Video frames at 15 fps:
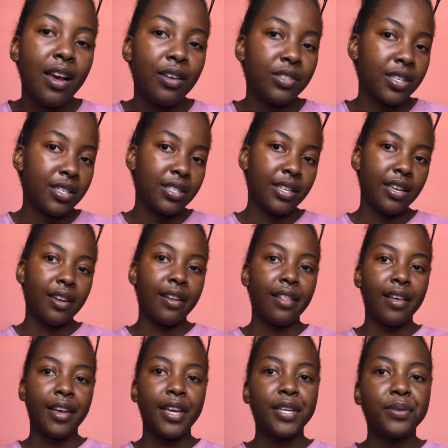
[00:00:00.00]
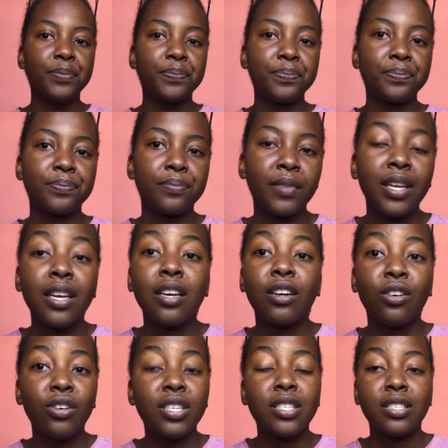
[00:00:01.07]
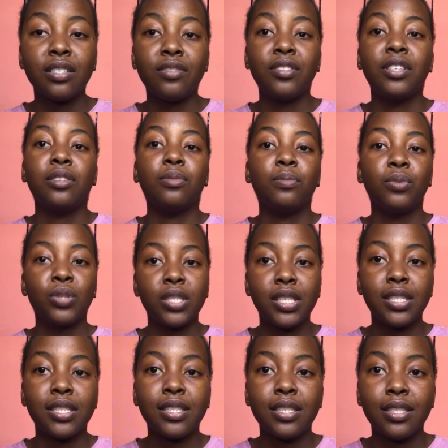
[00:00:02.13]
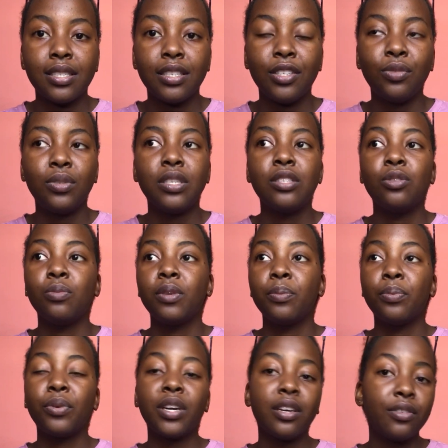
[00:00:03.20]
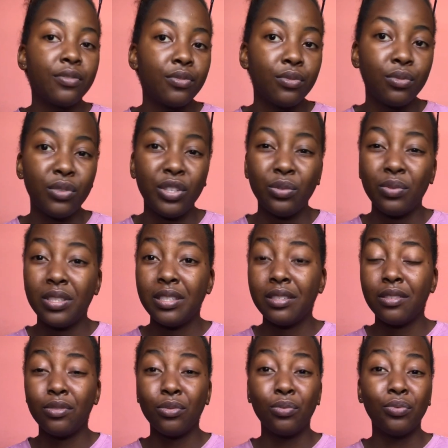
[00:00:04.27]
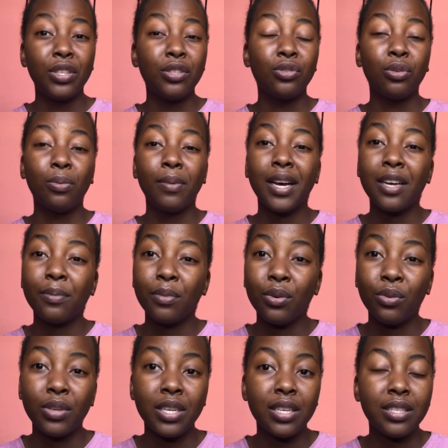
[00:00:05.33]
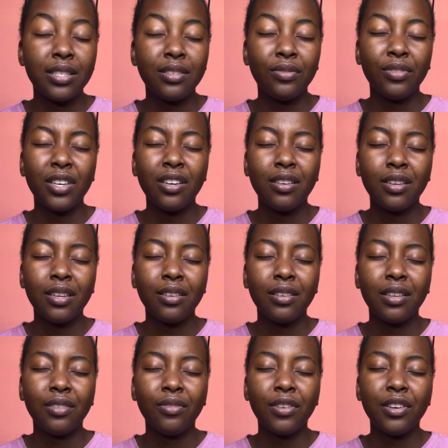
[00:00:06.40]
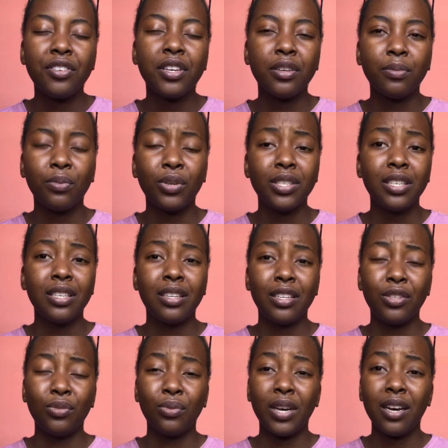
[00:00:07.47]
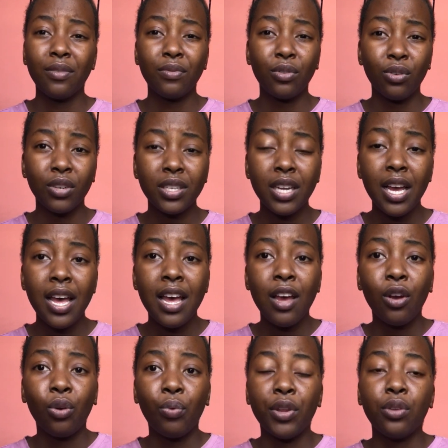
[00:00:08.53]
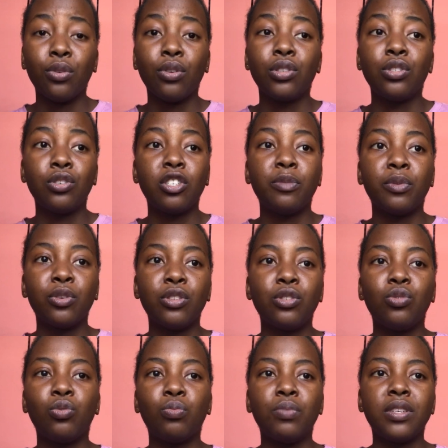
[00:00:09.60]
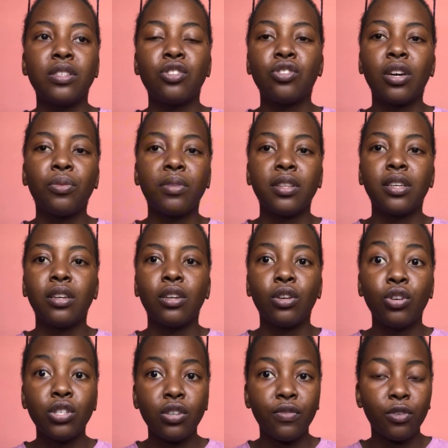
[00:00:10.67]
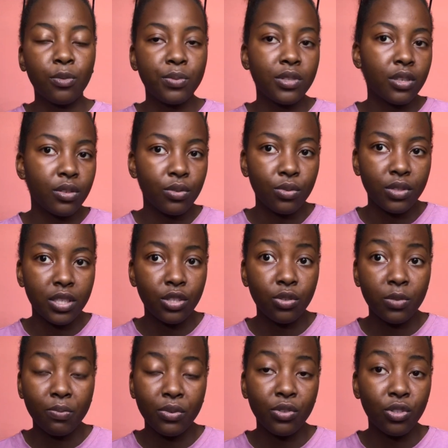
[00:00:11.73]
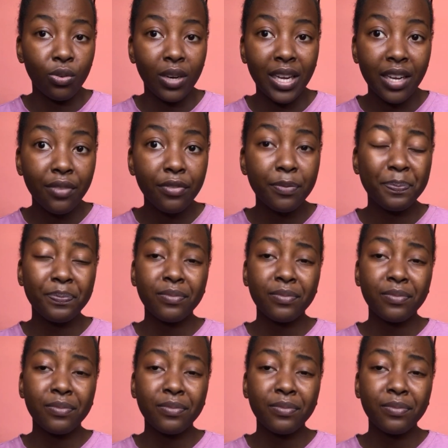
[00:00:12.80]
just in there, God is very important. You need to be prayerful, you need to read your Bible. It's very, very important that you have God when you go to uni, because you'll be struck with a lot of obstacles in your spiritual life